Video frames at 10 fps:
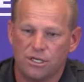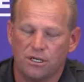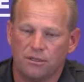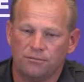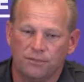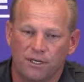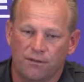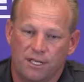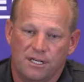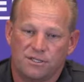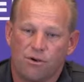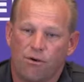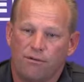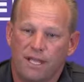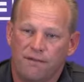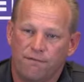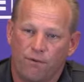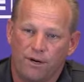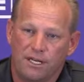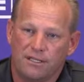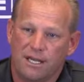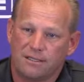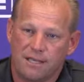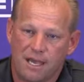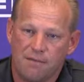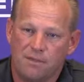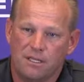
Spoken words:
You know, they didn't score. They had 40 at that time,